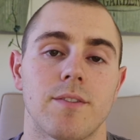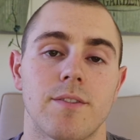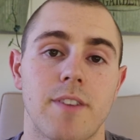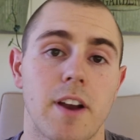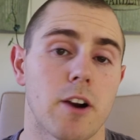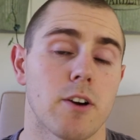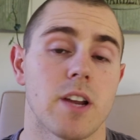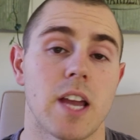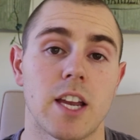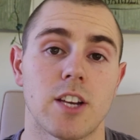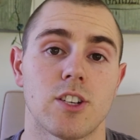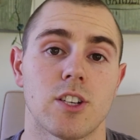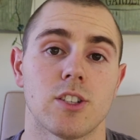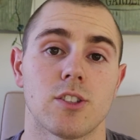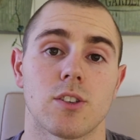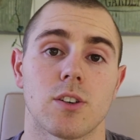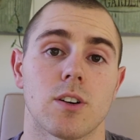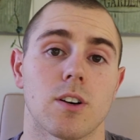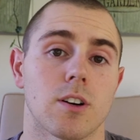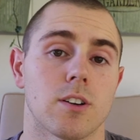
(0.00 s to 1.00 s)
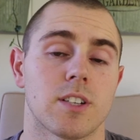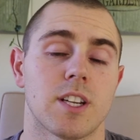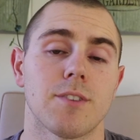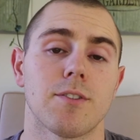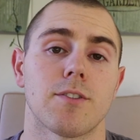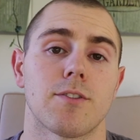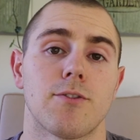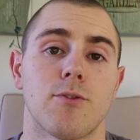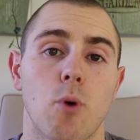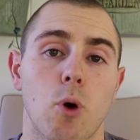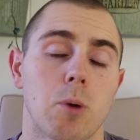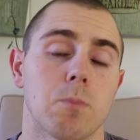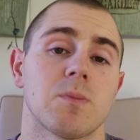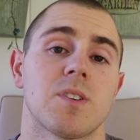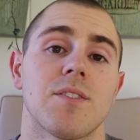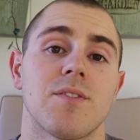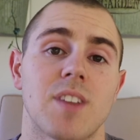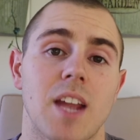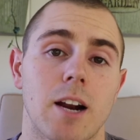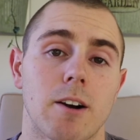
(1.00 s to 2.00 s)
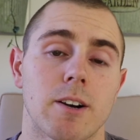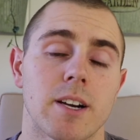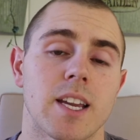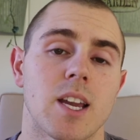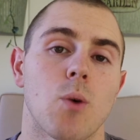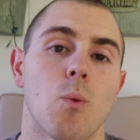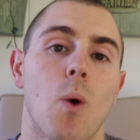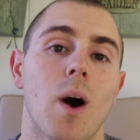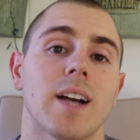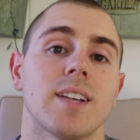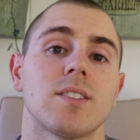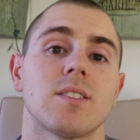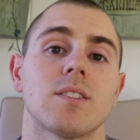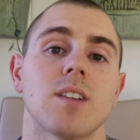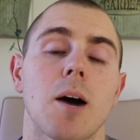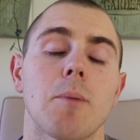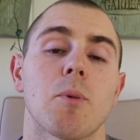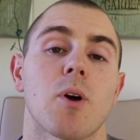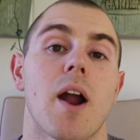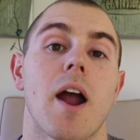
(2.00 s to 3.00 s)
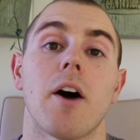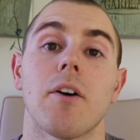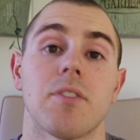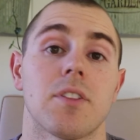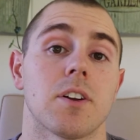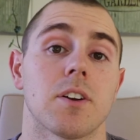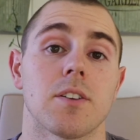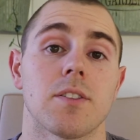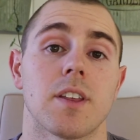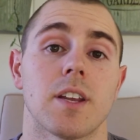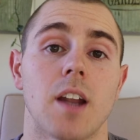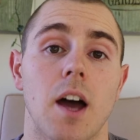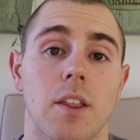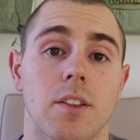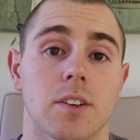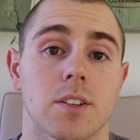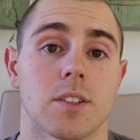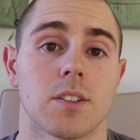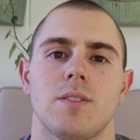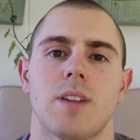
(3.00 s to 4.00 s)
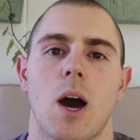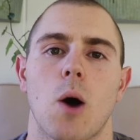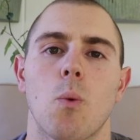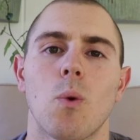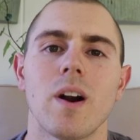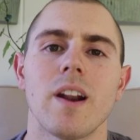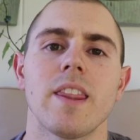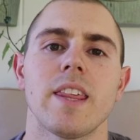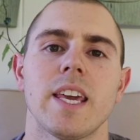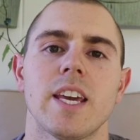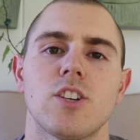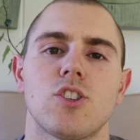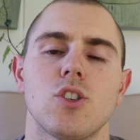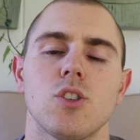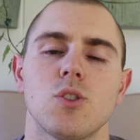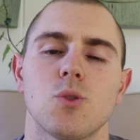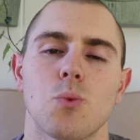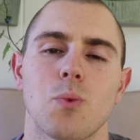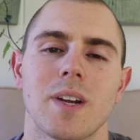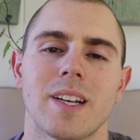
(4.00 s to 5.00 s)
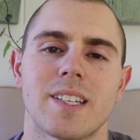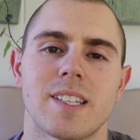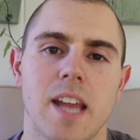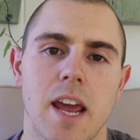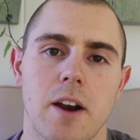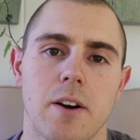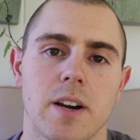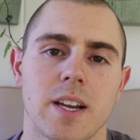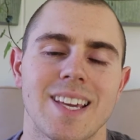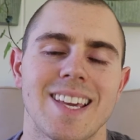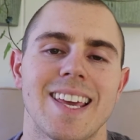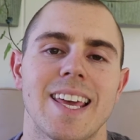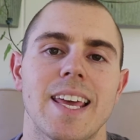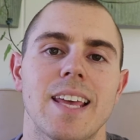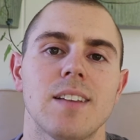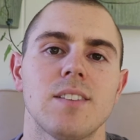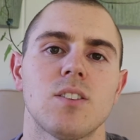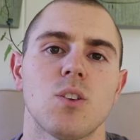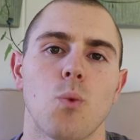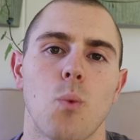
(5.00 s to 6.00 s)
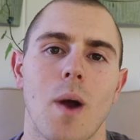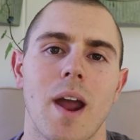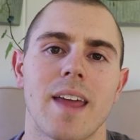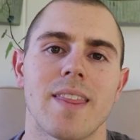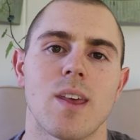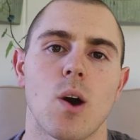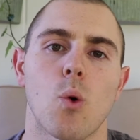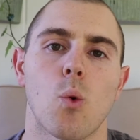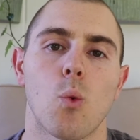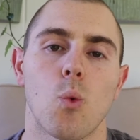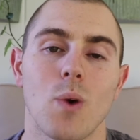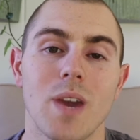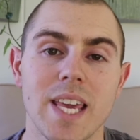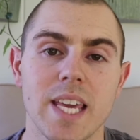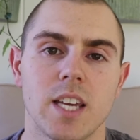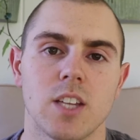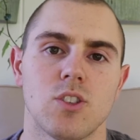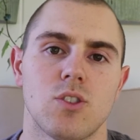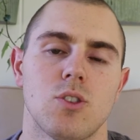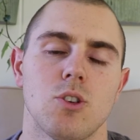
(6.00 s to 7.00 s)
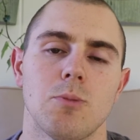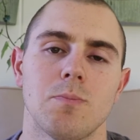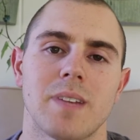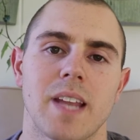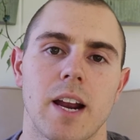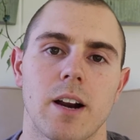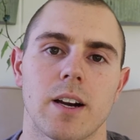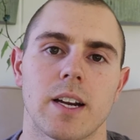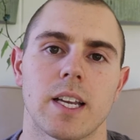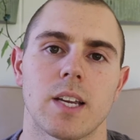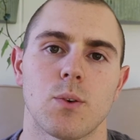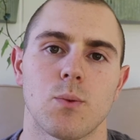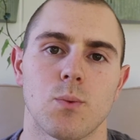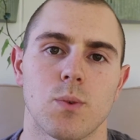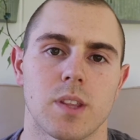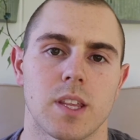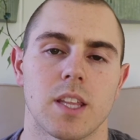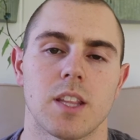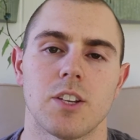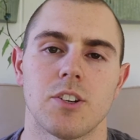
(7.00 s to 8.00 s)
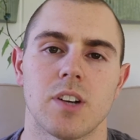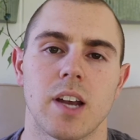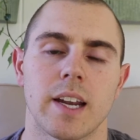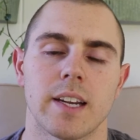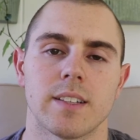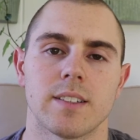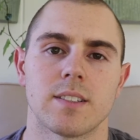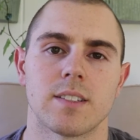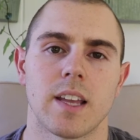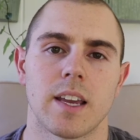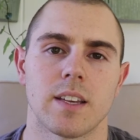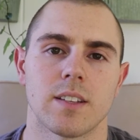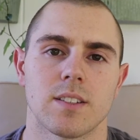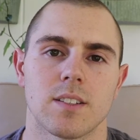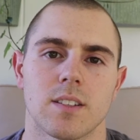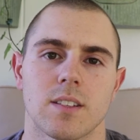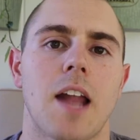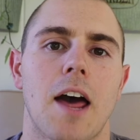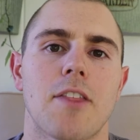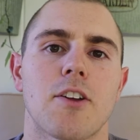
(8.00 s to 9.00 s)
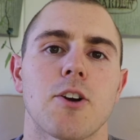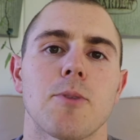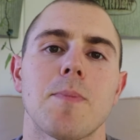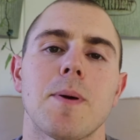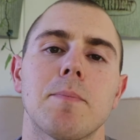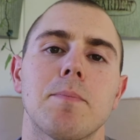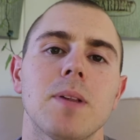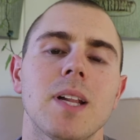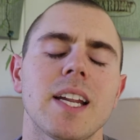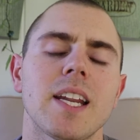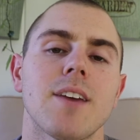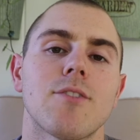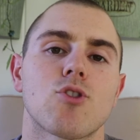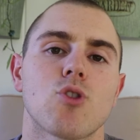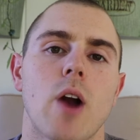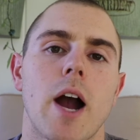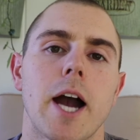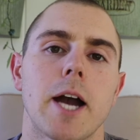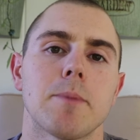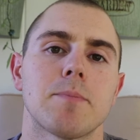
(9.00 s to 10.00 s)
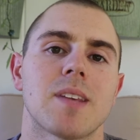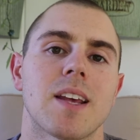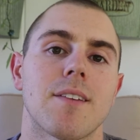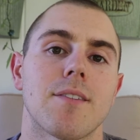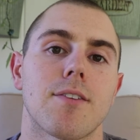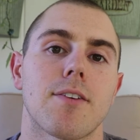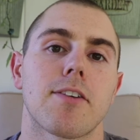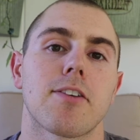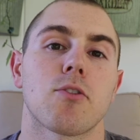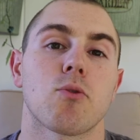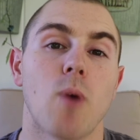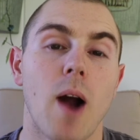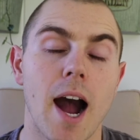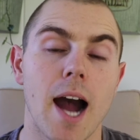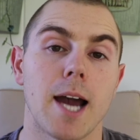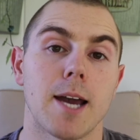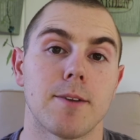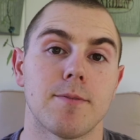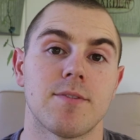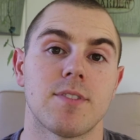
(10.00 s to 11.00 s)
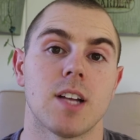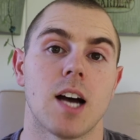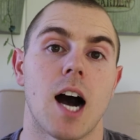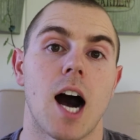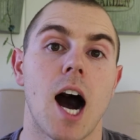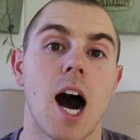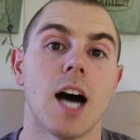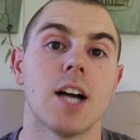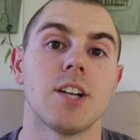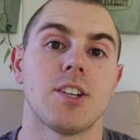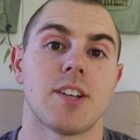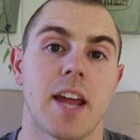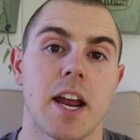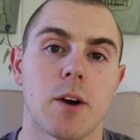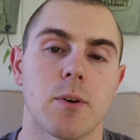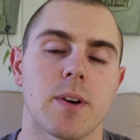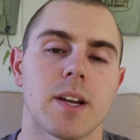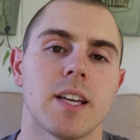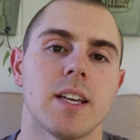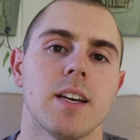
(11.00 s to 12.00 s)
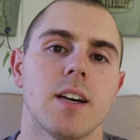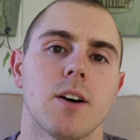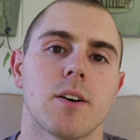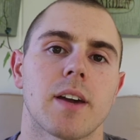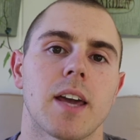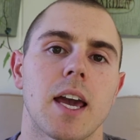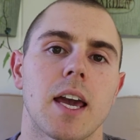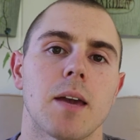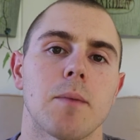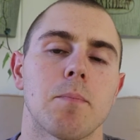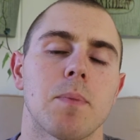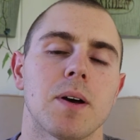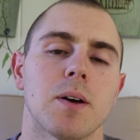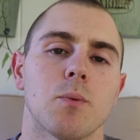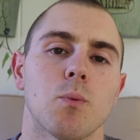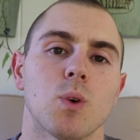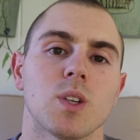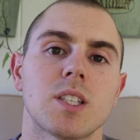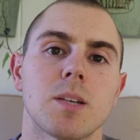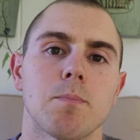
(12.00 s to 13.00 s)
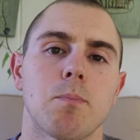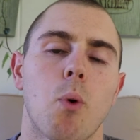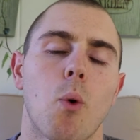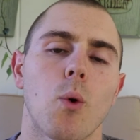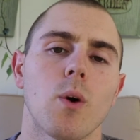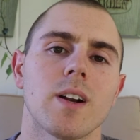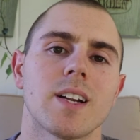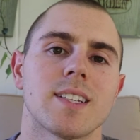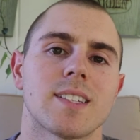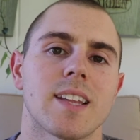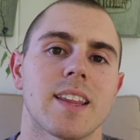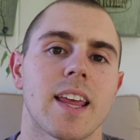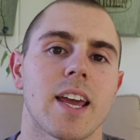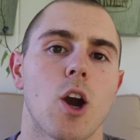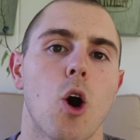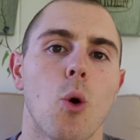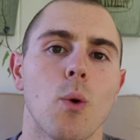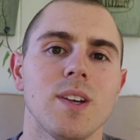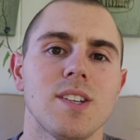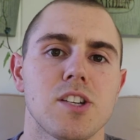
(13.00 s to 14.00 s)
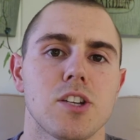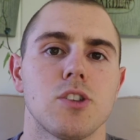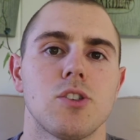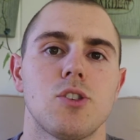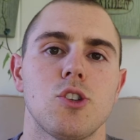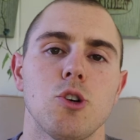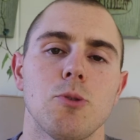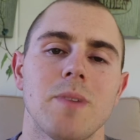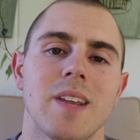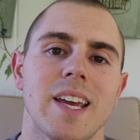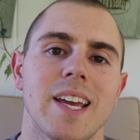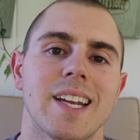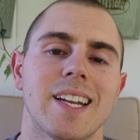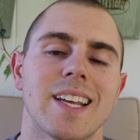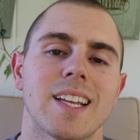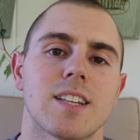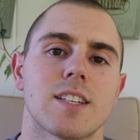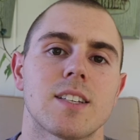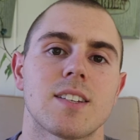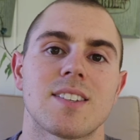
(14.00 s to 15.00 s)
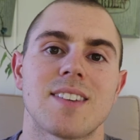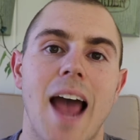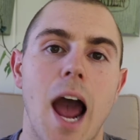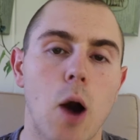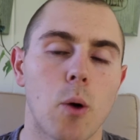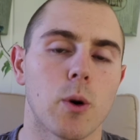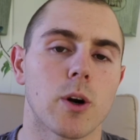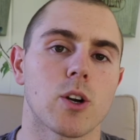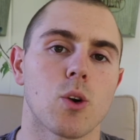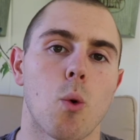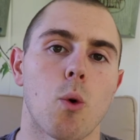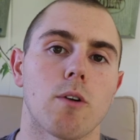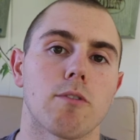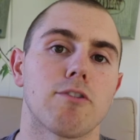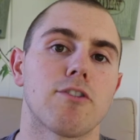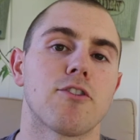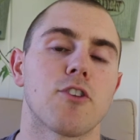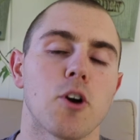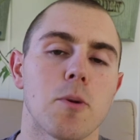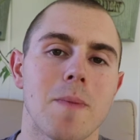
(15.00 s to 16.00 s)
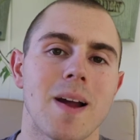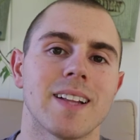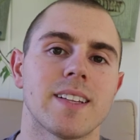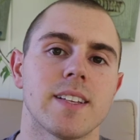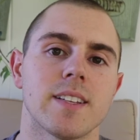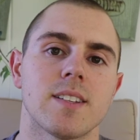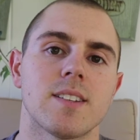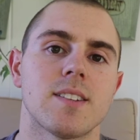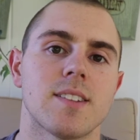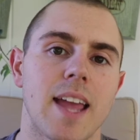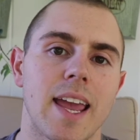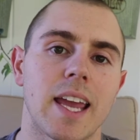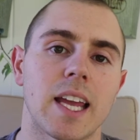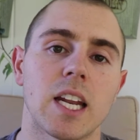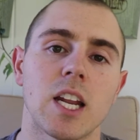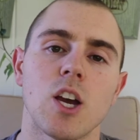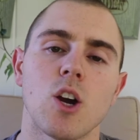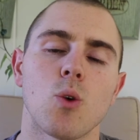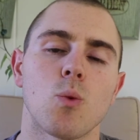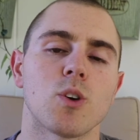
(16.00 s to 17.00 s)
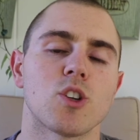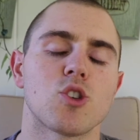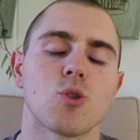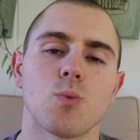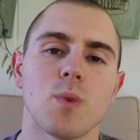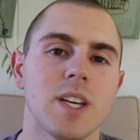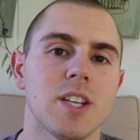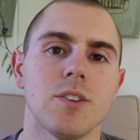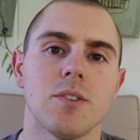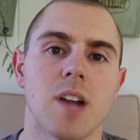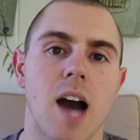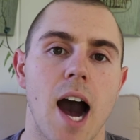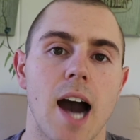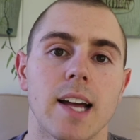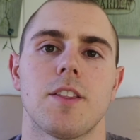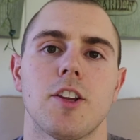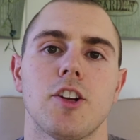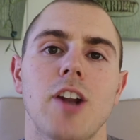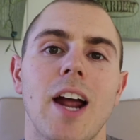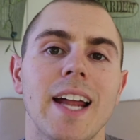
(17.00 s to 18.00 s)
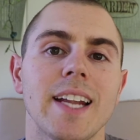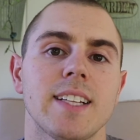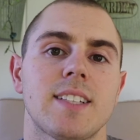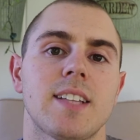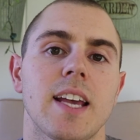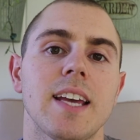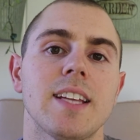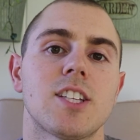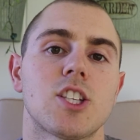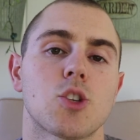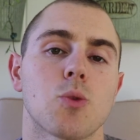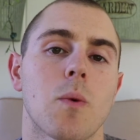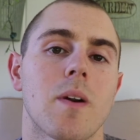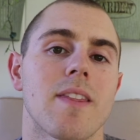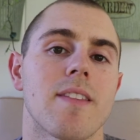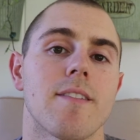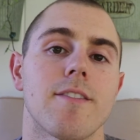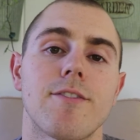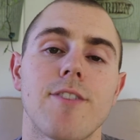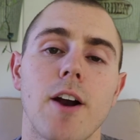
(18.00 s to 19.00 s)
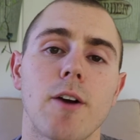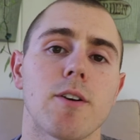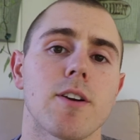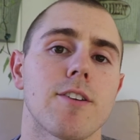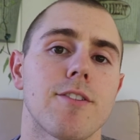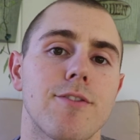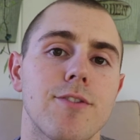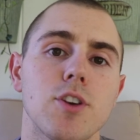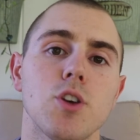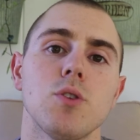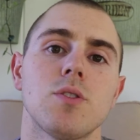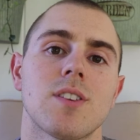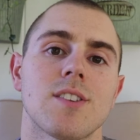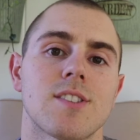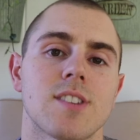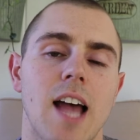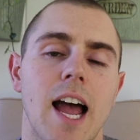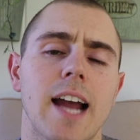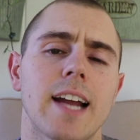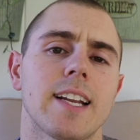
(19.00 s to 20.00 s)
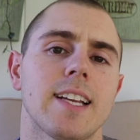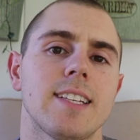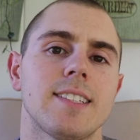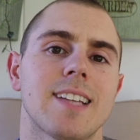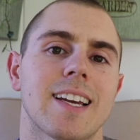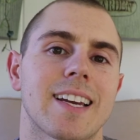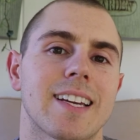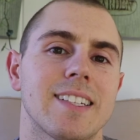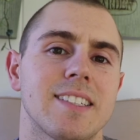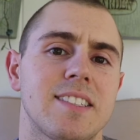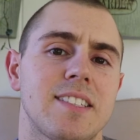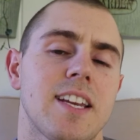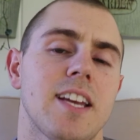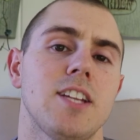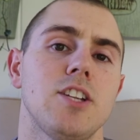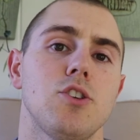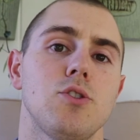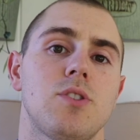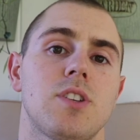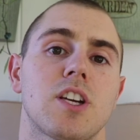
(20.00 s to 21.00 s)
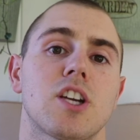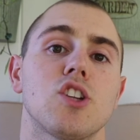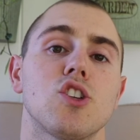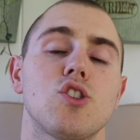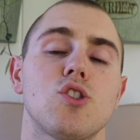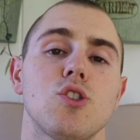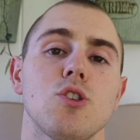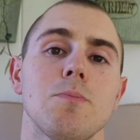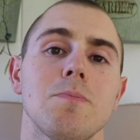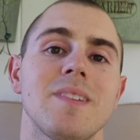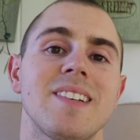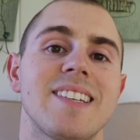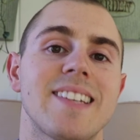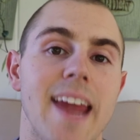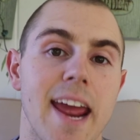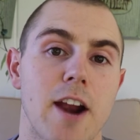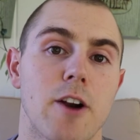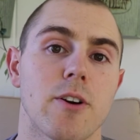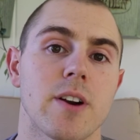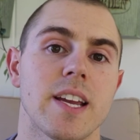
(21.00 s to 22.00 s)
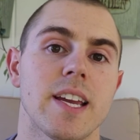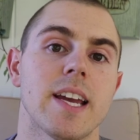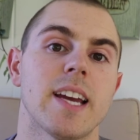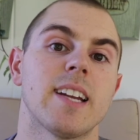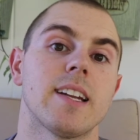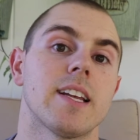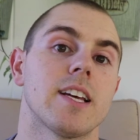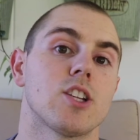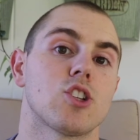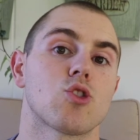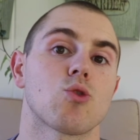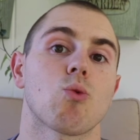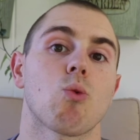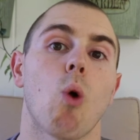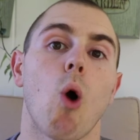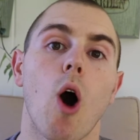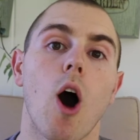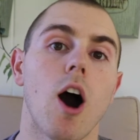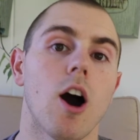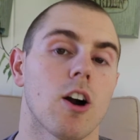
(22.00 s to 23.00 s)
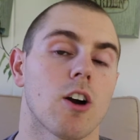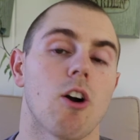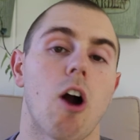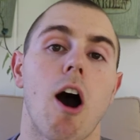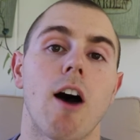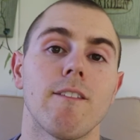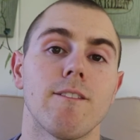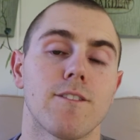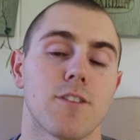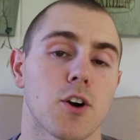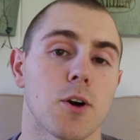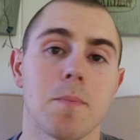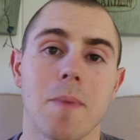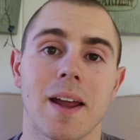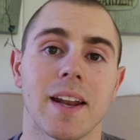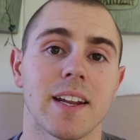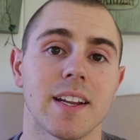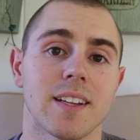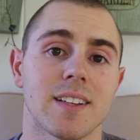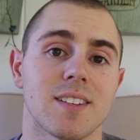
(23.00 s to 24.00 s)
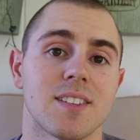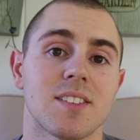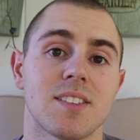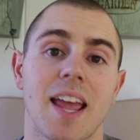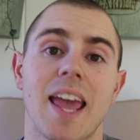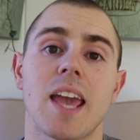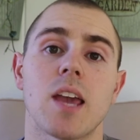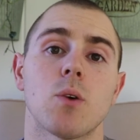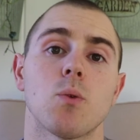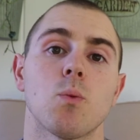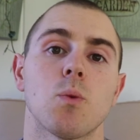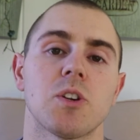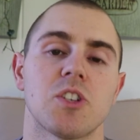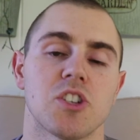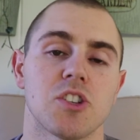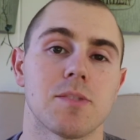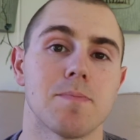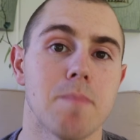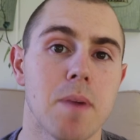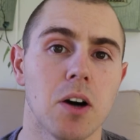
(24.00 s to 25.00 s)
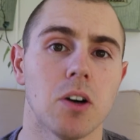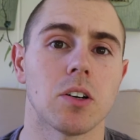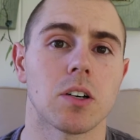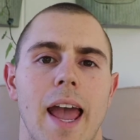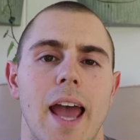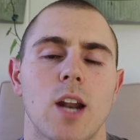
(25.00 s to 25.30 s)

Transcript: variations or different forms of dairy and why some are healthier than others. Now, one of the issues with dairy is the way that we consume dairy within the United States. Now, there have been plenty of tribes that have thrived on dairy, okay, but what's important is that they always consumed it in its soured or fermented state, which we do not. The United States is one of the very few societies that continues to consume dairy in its raw or unfermented state, which is milk.